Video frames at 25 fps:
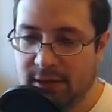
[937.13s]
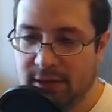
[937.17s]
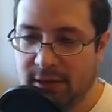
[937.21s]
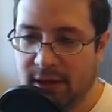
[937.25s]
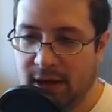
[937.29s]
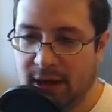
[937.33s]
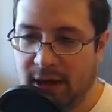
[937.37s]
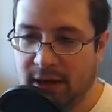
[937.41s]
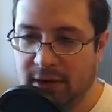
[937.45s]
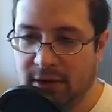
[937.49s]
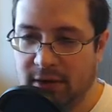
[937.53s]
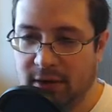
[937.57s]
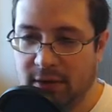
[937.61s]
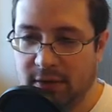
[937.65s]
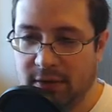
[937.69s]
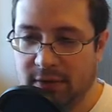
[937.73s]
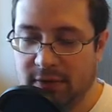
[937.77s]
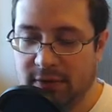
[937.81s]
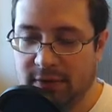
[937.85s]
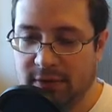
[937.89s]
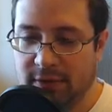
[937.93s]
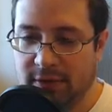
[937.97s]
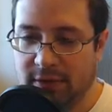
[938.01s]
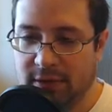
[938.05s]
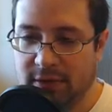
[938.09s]
I don't
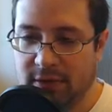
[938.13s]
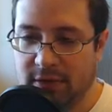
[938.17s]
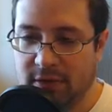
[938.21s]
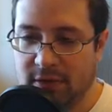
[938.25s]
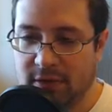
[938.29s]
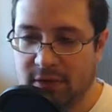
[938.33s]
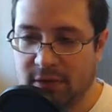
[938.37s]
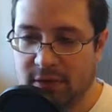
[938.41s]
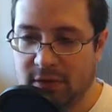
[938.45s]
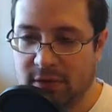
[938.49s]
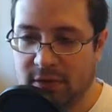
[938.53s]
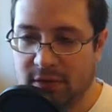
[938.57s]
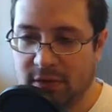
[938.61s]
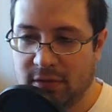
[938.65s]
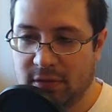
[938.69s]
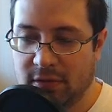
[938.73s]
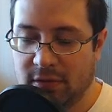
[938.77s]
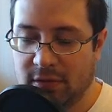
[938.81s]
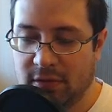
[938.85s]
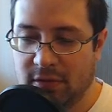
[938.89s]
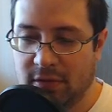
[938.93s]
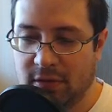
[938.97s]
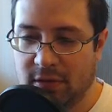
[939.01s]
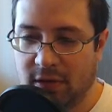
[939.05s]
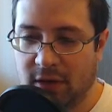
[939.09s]
know.
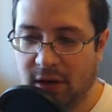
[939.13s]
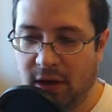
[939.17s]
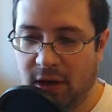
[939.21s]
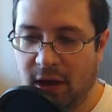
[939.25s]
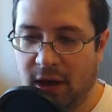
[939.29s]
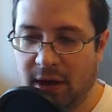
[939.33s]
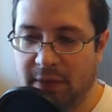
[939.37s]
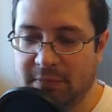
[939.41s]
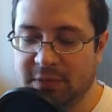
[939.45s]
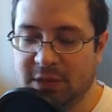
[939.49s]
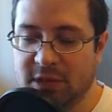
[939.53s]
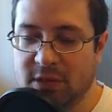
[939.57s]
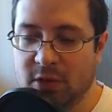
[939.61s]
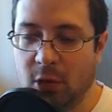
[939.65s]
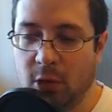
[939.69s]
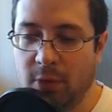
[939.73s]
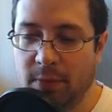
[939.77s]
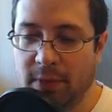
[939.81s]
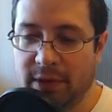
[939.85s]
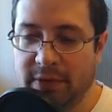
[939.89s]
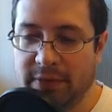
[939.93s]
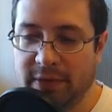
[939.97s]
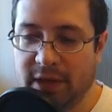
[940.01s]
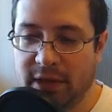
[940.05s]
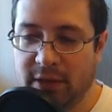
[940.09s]
I'm just
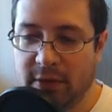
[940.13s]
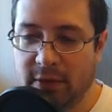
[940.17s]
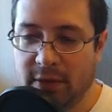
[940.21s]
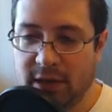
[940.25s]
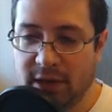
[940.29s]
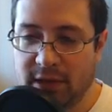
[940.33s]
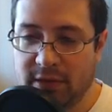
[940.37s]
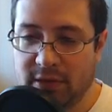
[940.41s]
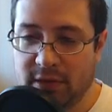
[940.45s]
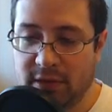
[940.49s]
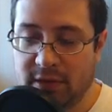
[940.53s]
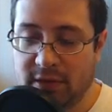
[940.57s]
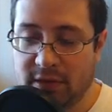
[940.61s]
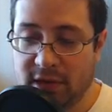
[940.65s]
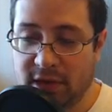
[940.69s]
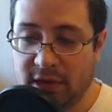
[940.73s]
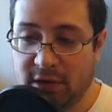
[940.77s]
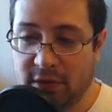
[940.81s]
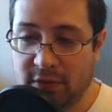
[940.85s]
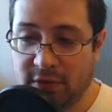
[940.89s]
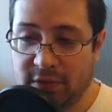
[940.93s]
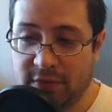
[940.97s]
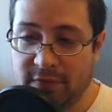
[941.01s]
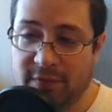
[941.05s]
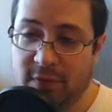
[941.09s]
hoping that you at least
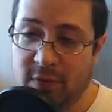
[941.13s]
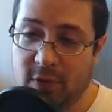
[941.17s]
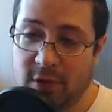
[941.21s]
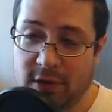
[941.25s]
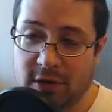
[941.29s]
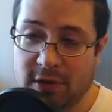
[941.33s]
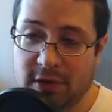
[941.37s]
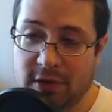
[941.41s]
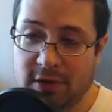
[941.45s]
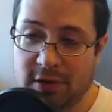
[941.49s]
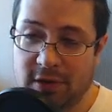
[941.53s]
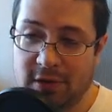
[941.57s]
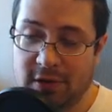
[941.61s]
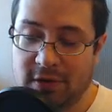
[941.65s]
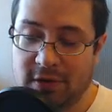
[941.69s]
considered the fork.